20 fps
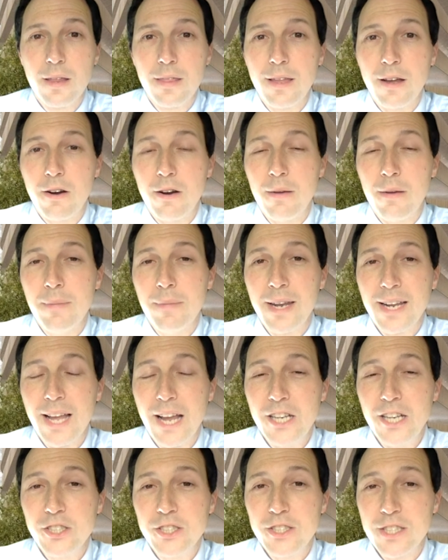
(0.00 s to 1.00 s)
There are
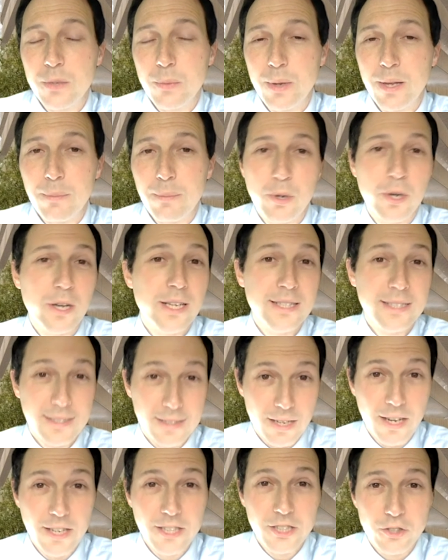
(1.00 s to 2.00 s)
medications that we can put
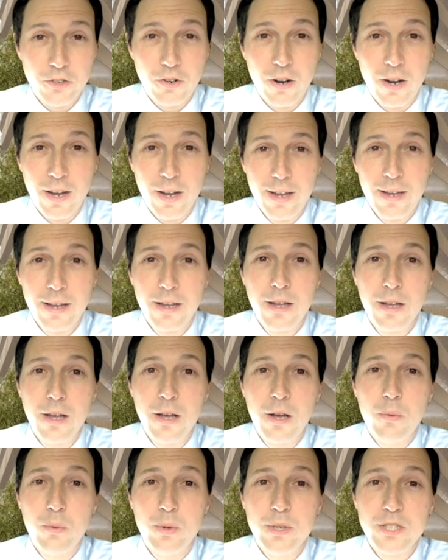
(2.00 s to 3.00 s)
inside your eye,
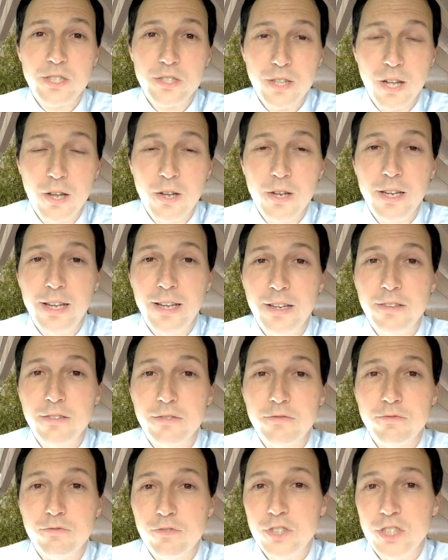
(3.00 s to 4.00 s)
which slowly
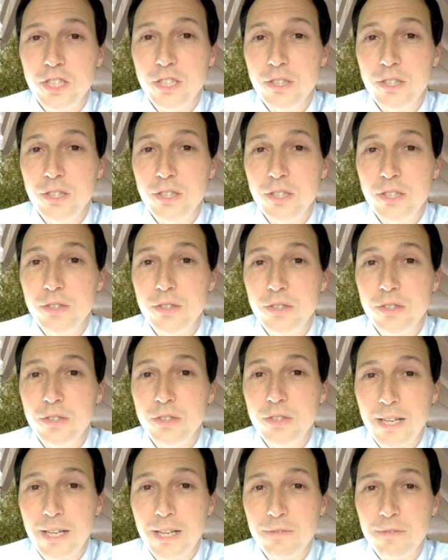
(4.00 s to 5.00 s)
reduce the amount of
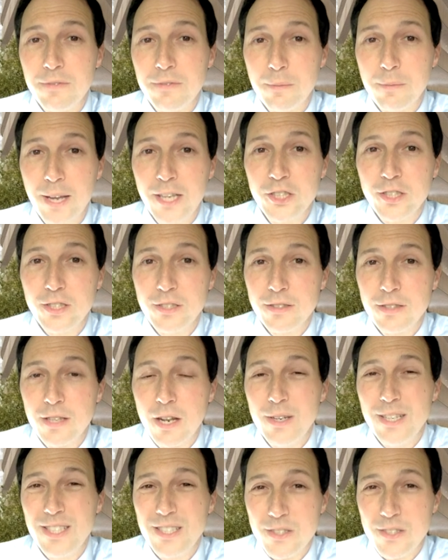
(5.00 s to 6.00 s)
inflammation and slowly
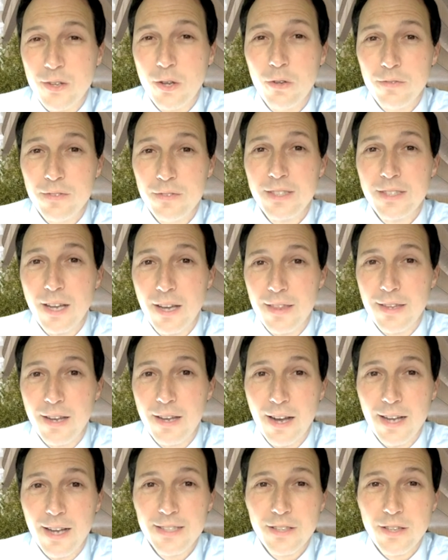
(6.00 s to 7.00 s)
dissolve inside the
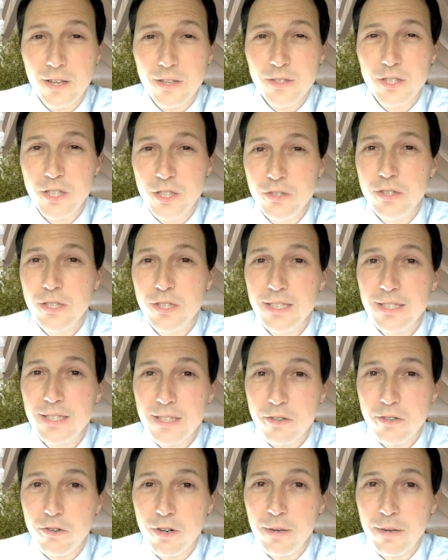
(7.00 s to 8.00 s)
eye. So those are usually
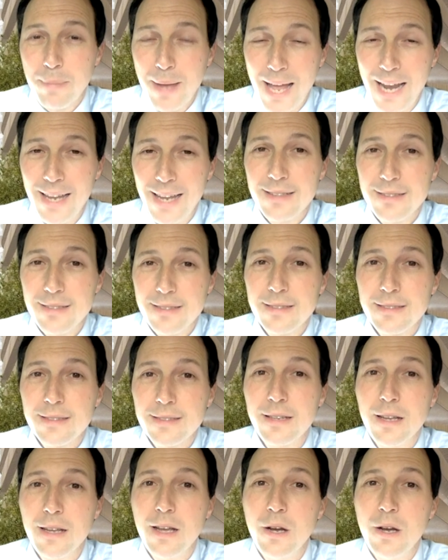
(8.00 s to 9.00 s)
steroid pellets,
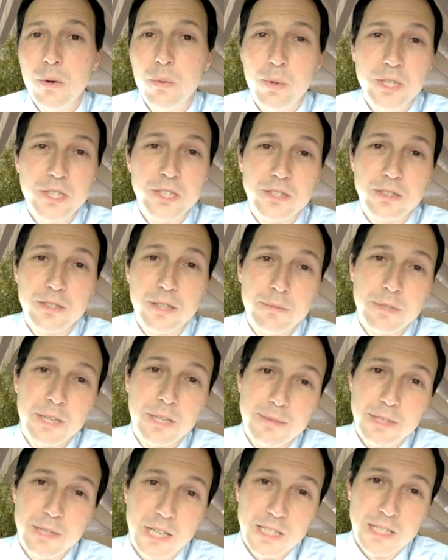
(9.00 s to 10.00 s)
which
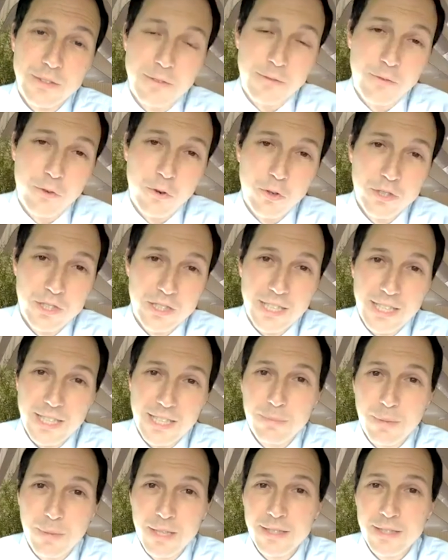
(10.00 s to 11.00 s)
sometimes last for 4 to
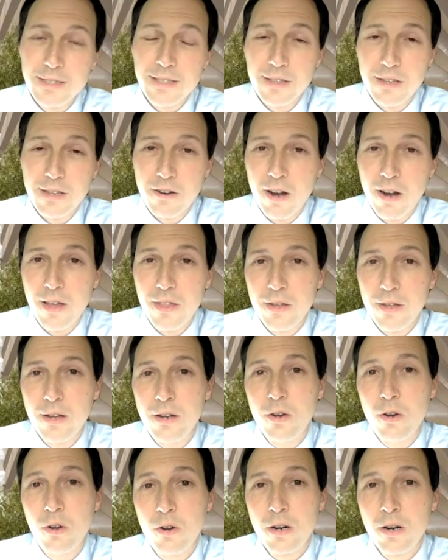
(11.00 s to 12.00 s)
6 months, and there are other
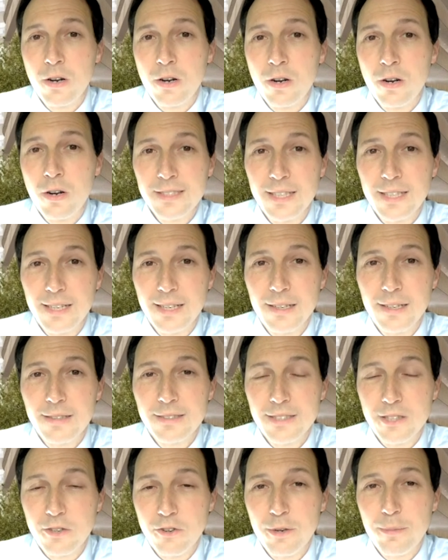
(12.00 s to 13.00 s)
longer-lasting
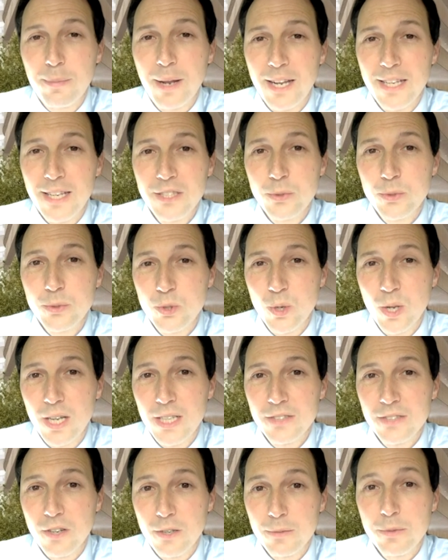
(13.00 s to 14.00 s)
steroid pellets which will
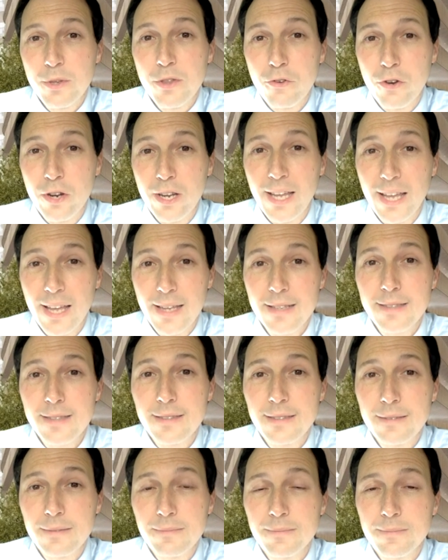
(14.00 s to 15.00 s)
last for up to 3
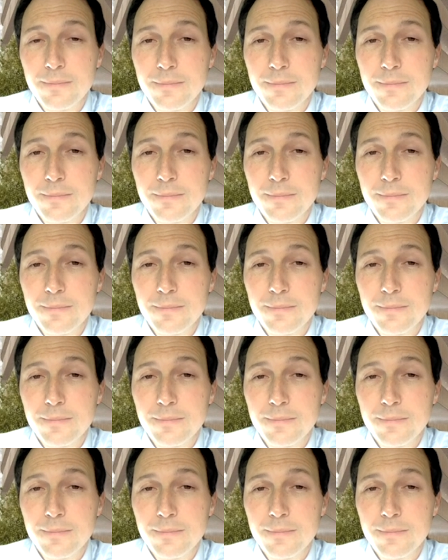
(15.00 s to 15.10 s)
years.